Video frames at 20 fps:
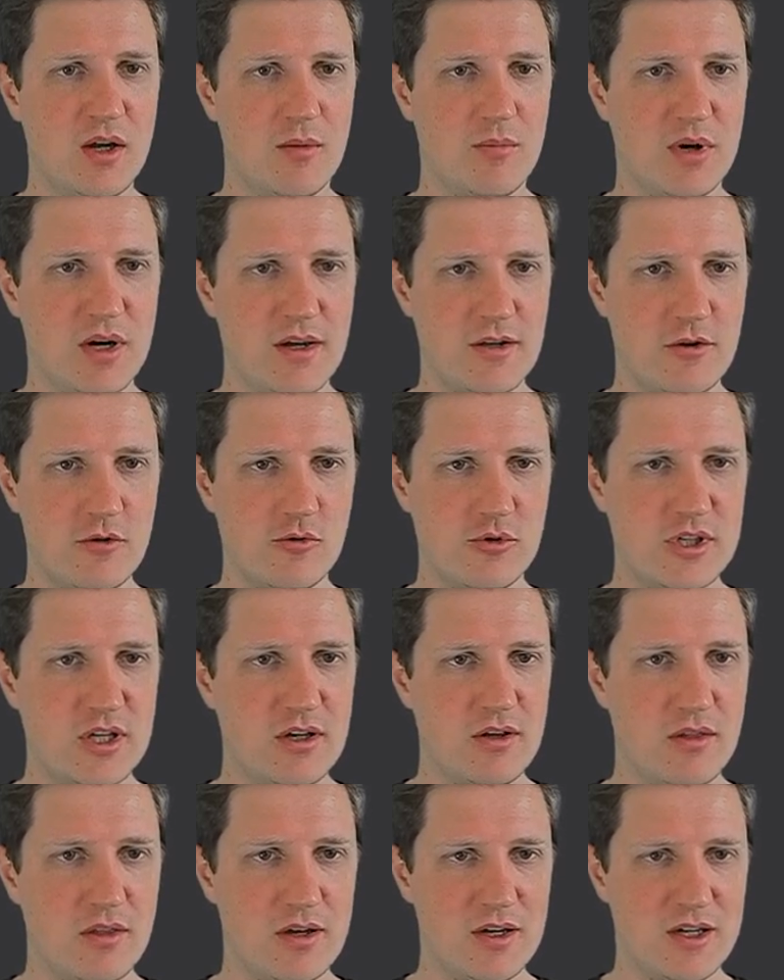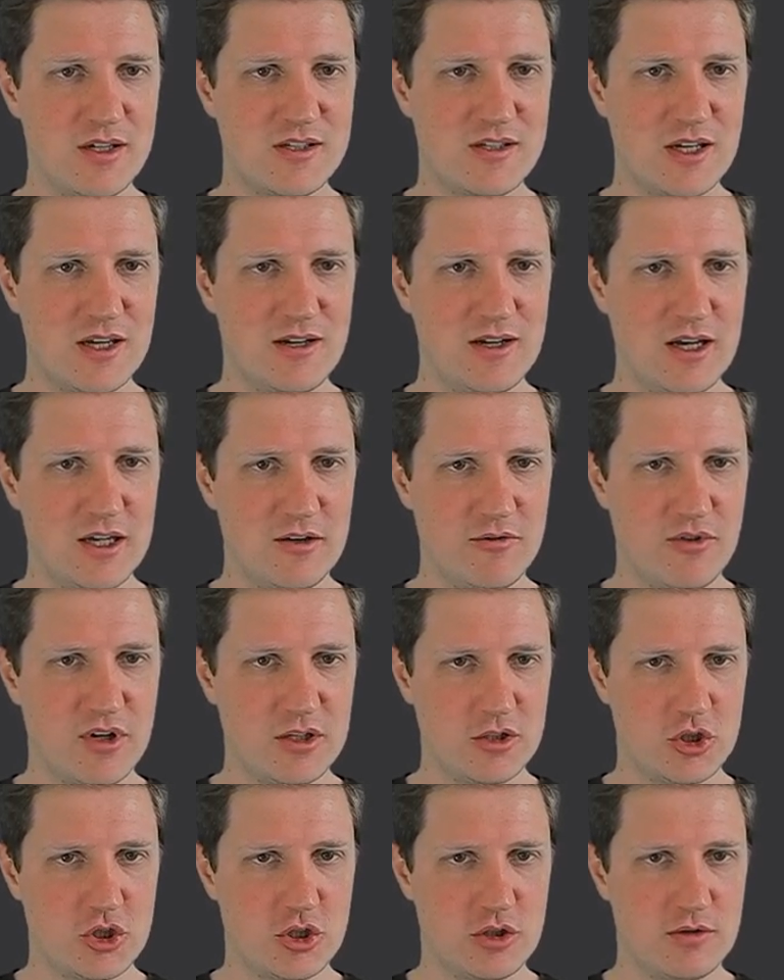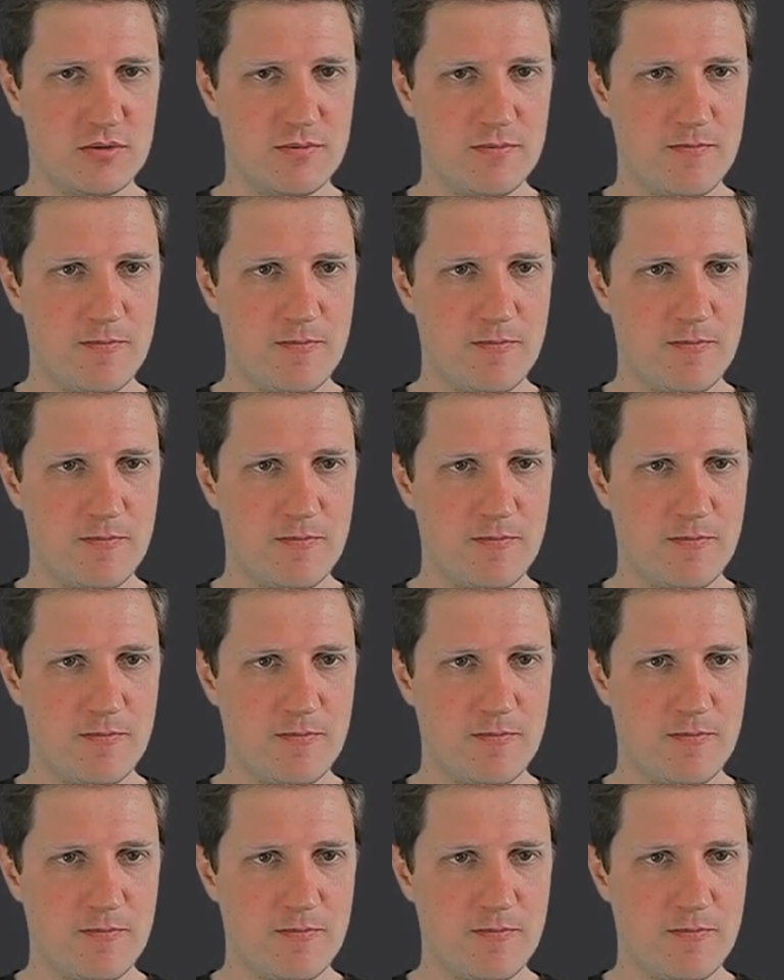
by using the is.na function.